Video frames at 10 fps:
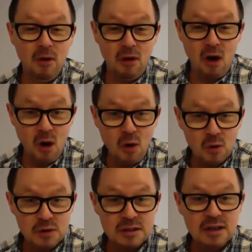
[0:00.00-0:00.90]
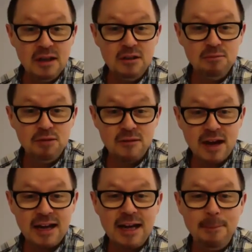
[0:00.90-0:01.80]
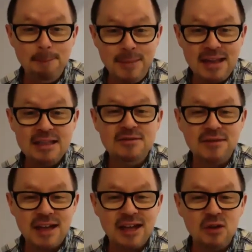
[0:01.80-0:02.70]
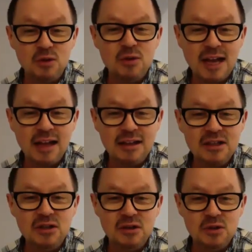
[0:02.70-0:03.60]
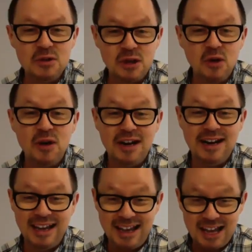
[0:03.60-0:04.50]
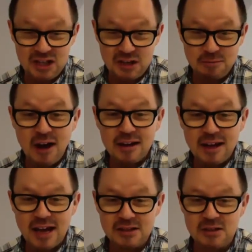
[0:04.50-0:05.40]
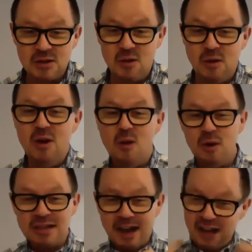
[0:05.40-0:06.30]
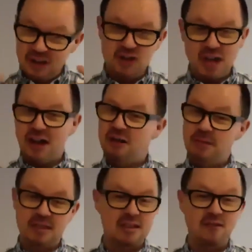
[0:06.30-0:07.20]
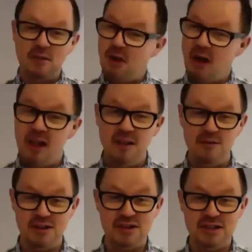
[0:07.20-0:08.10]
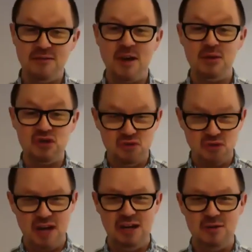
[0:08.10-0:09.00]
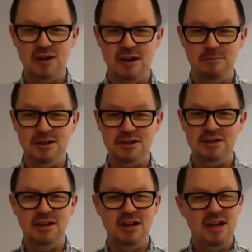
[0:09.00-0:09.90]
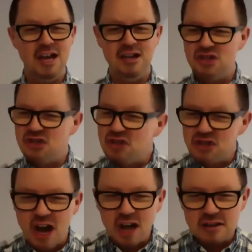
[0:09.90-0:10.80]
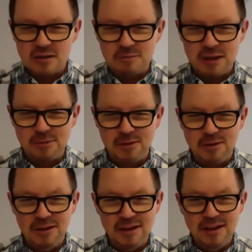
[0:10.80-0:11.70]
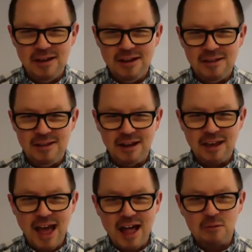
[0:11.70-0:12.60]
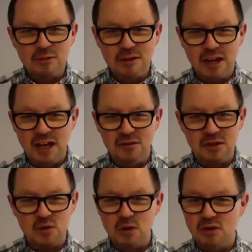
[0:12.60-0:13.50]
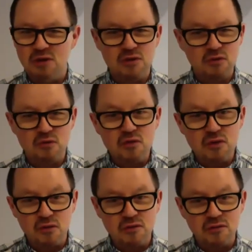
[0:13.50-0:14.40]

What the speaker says: host provide immense value to that listener so that you create an engaging podcast. And so once I unshackled myself from all of this stuff I was trying to accomplish and just talk to the people, the caliber of the interviews went through the roof.